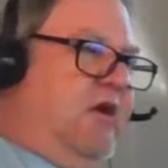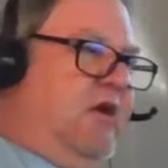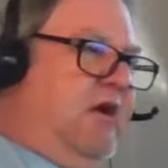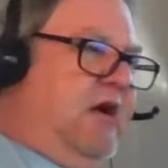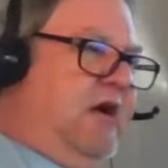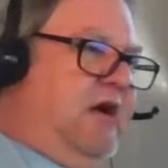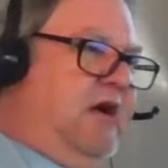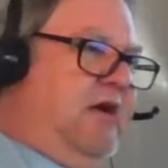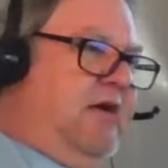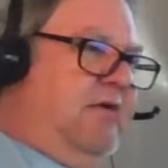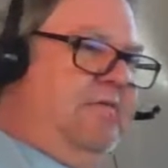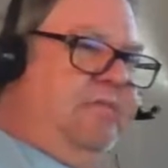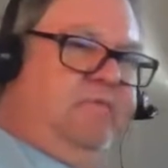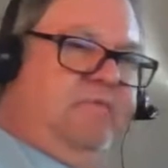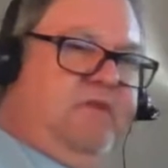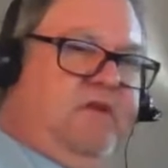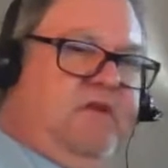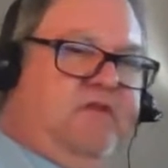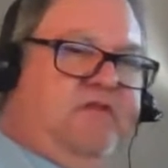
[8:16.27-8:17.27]
Uh,
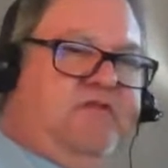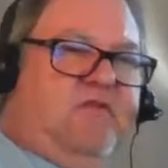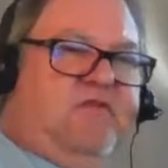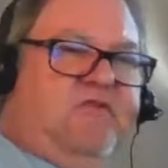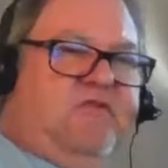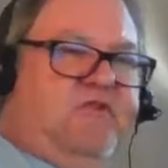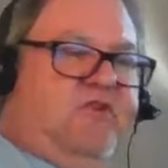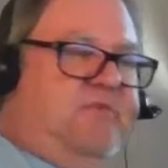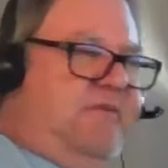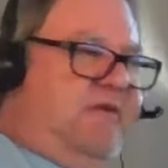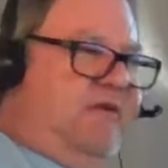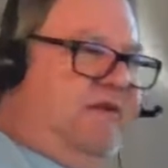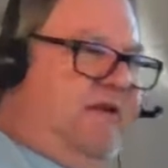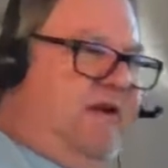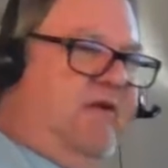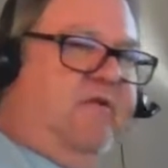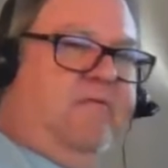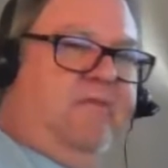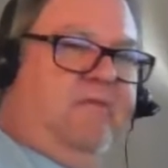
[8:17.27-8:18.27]
it's always good to be
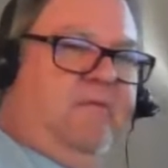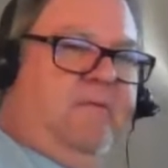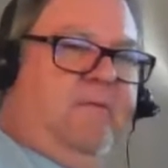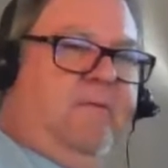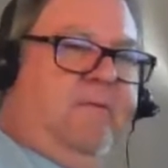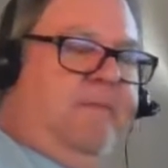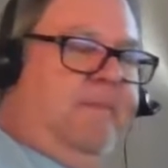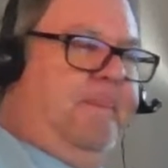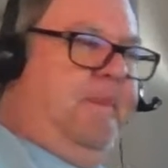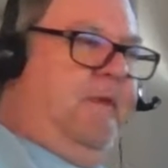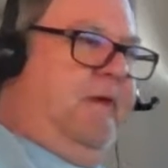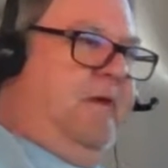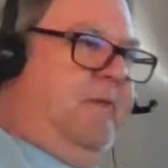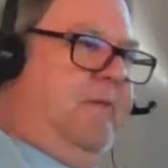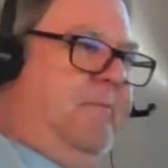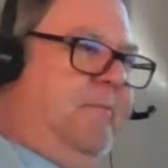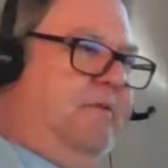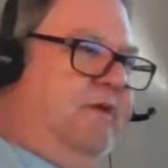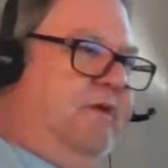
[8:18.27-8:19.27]
careful.
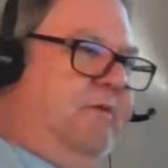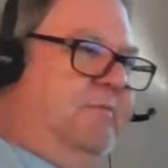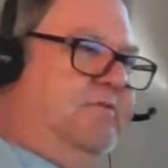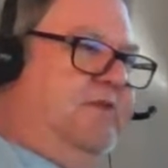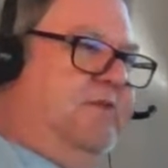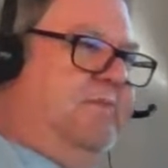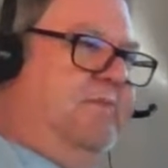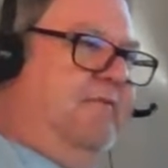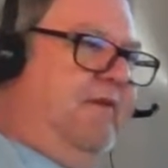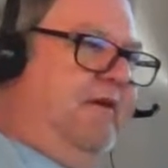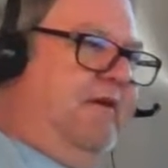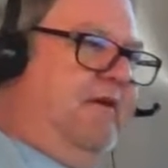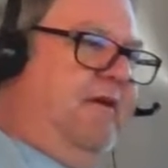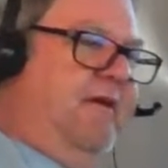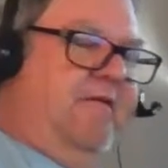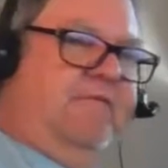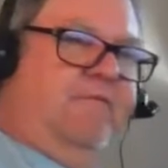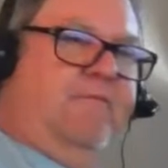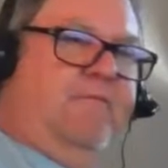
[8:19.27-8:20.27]
So I'm a very
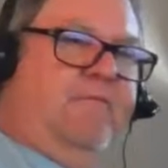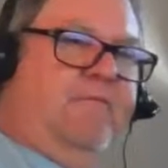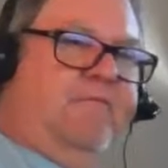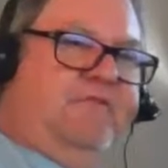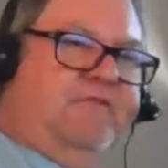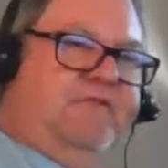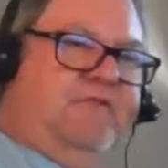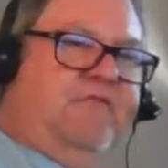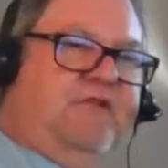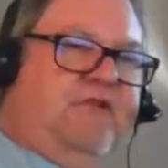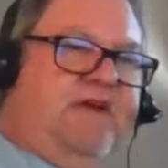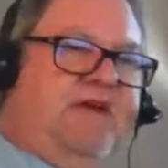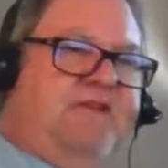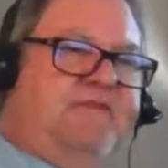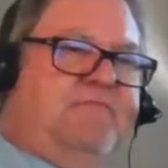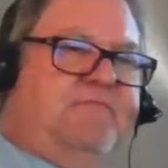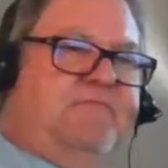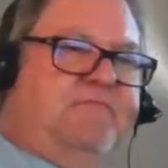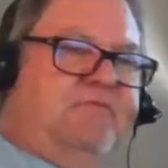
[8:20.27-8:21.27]
careful,
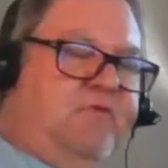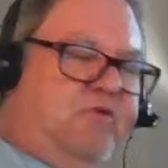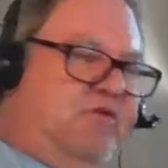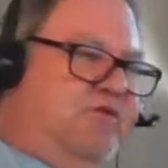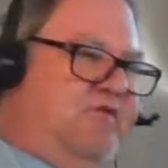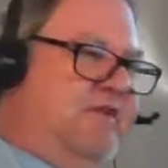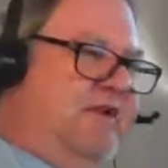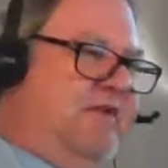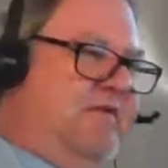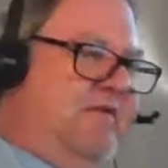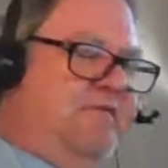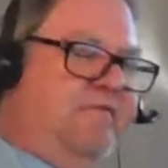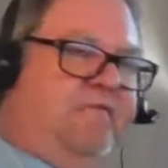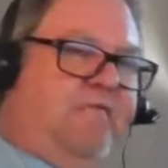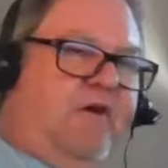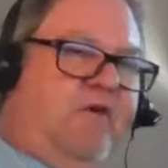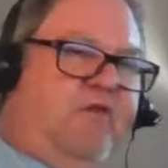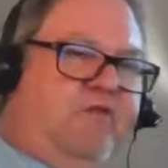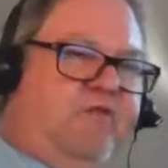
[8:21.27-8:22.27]
civilized person. I
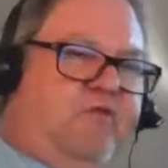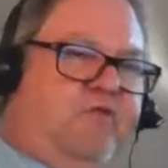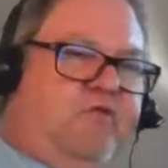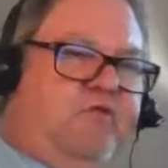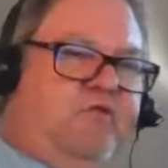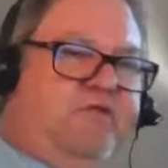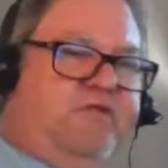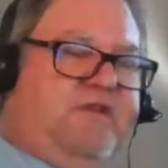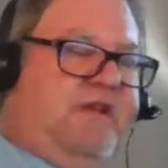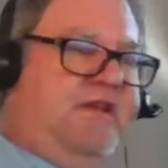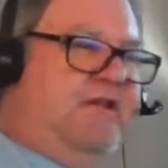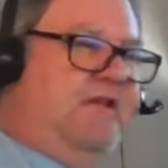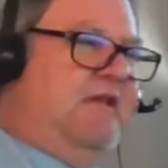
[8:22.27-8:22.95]
follow the rules.